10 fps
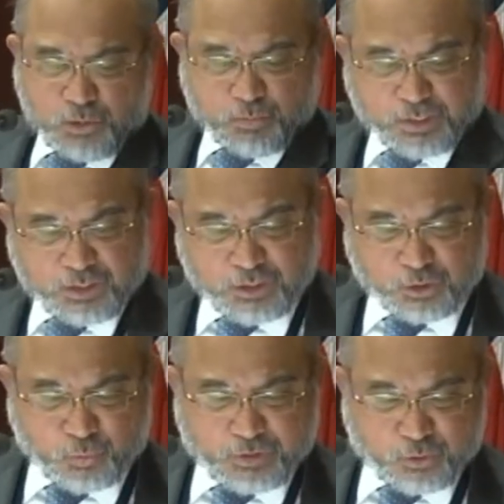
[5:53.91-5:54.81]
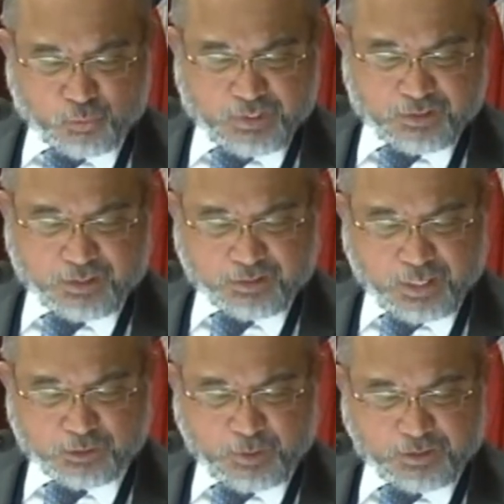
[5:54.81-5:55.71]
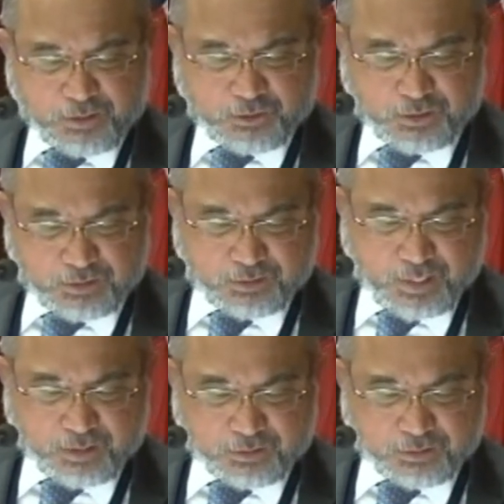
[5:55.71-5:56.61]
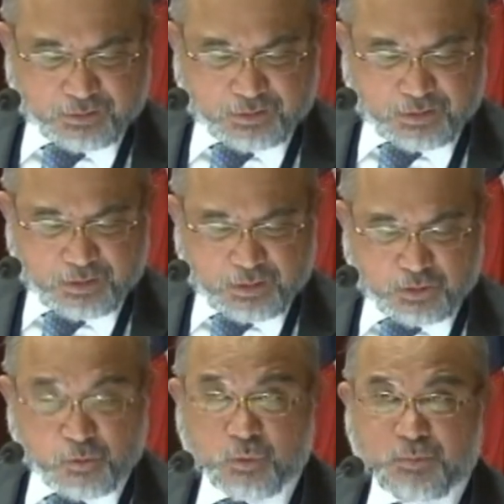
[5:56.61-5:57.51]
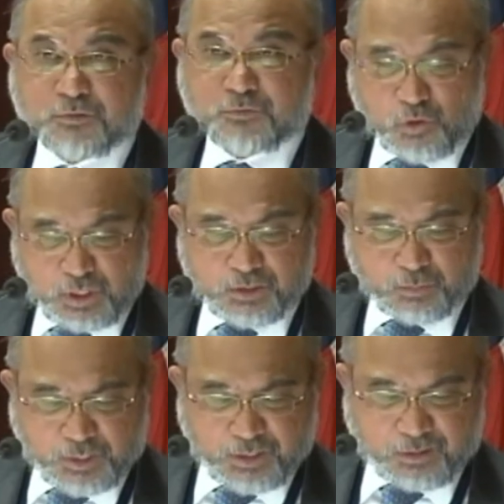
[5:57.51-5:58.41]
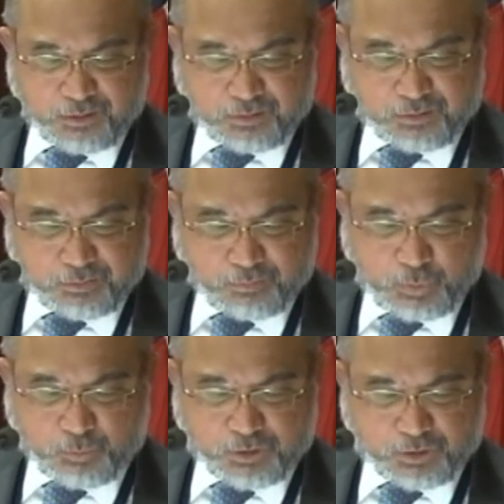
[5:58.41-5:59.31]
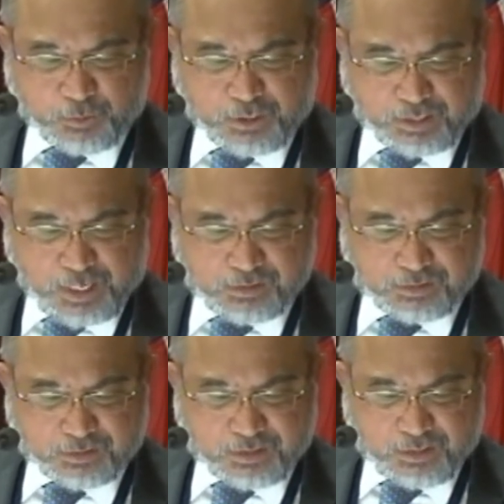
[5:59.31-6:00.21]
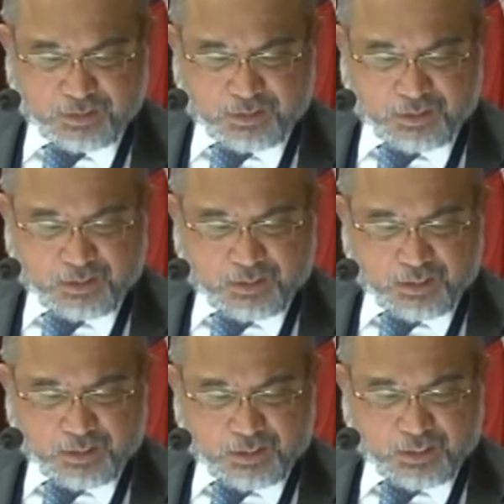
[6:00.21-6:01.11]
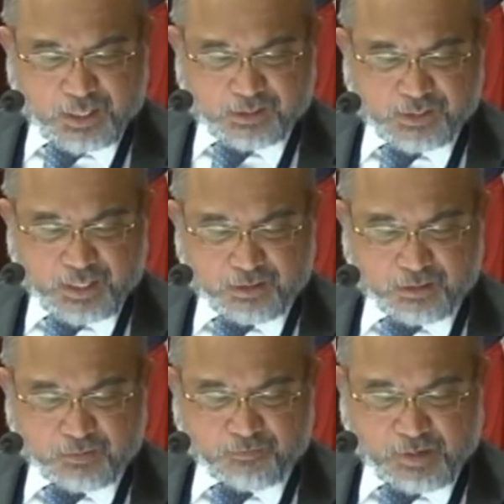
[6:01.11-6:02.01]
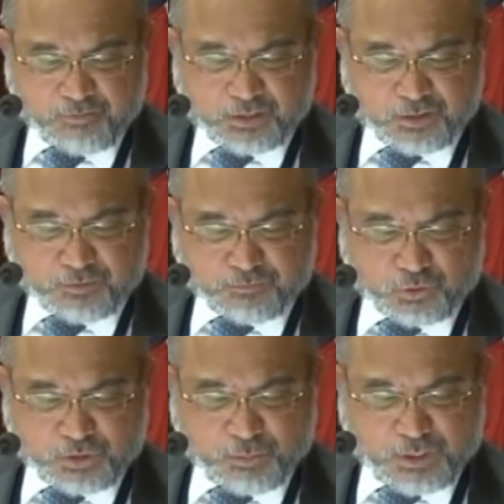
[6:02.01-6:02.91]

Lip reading: By the year 2020, the expectation is that there will be 400 million people in the middle class in ASEAN, 540